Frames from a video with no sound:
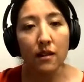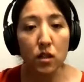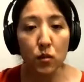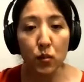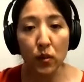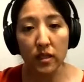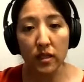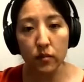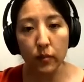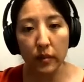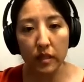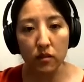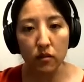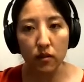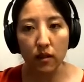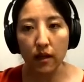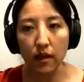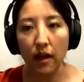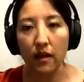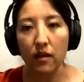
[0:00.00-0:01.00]
And this brings
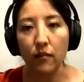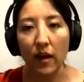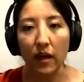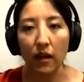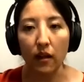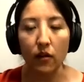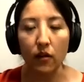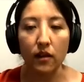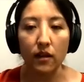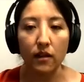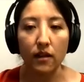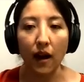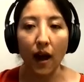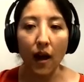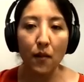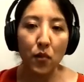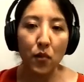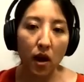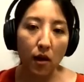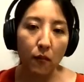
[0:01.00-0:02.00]
me to the kind of meta
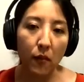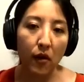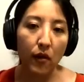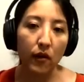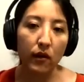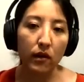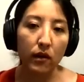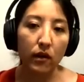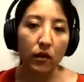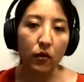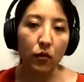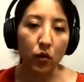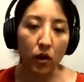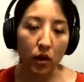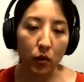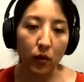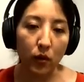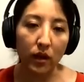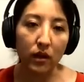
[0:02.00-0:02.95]
learning that I primarily